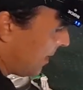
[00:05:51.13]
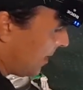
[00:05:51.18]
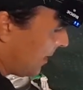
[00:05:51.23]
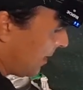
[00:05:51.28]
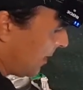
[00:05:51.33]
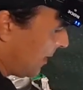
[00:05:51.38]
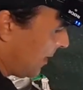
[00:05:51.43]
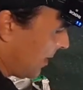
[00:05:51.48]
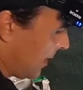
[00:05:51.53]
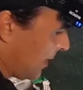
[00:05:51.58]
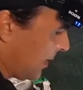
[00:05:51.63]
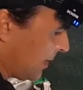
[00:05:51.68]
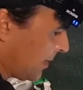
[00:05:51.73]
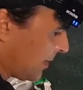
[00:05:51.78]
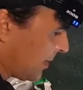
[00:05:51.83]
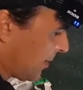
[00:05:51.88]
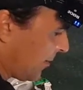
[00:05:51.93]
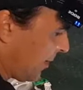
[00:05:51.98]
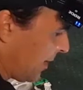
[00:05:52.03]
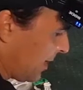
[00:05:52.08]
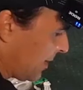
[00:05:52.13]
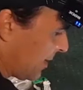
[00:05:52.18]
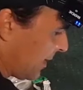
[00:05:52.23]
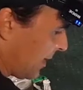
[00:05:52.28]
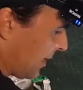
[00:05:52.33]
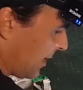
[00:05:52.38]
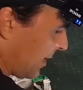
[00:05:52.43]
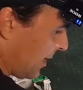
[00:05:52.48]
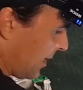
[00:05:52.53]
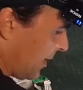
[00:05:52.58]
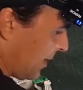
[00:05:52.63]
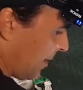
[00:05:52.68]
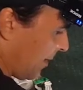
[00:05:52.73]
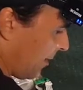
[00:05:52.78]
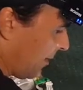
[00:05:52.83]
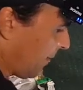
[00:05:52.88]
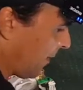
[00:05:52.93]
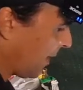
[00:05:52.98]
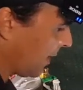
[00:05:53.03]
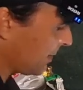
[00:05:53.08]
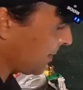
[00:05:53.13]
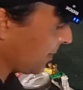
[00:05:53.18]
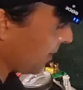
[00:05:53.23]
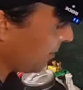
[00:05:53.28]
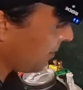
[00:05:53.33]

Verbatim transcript: yeah, it's crazy. You know, I've had so